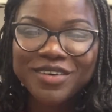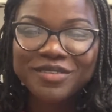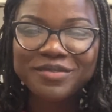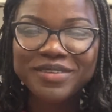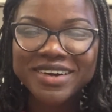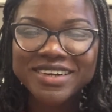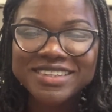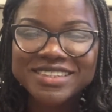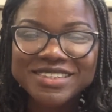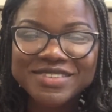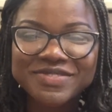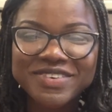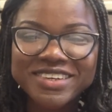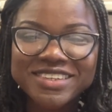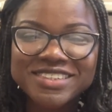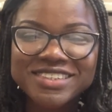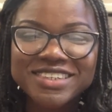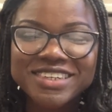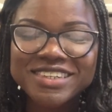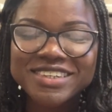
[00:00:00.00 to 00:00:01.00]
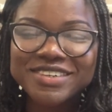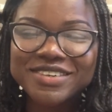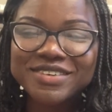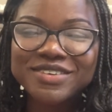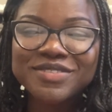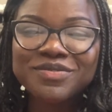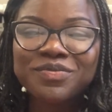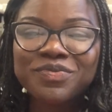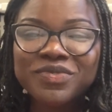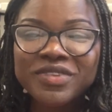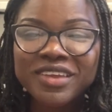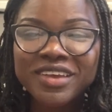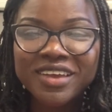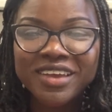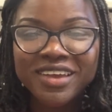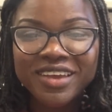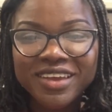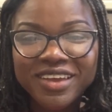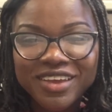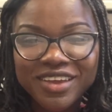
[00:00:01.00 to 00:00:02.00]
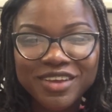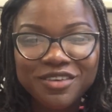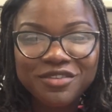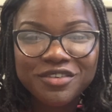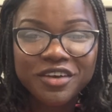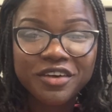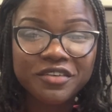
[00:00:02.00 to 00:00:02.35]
back to my channel. If you're